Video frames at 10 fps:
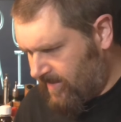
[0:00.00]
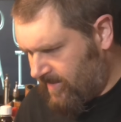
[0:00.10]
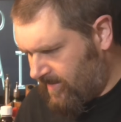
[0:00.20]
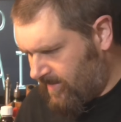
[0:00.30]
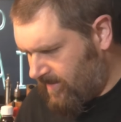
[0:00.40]

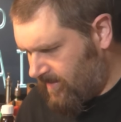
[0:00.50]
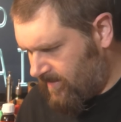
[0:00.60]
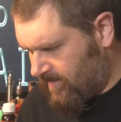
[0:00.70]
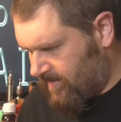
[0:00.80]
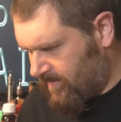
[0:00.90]

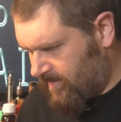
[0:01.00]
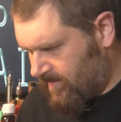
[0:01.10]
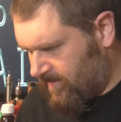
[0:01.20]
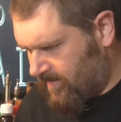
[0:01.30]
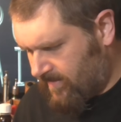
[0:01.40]

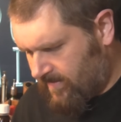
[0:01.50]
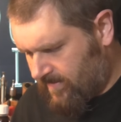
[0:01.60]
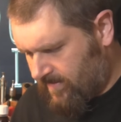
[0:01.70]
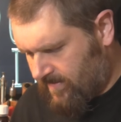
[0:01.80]
No one is speaking in this clip.